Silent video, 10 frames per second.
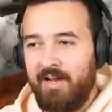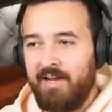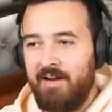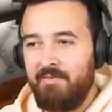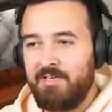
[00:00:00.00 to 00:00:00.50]
I
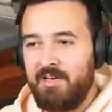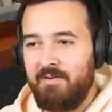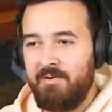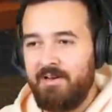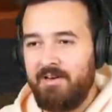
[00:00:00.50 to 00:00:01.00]
kind of wish they
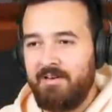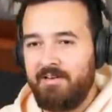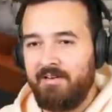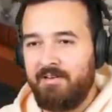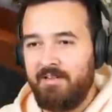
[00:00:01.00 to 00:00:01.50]
would
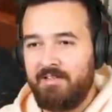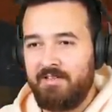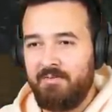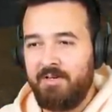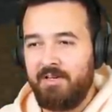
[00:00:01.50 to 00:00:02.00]
Oh, that's
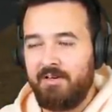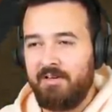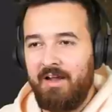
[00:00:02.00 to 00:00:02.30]
so weird.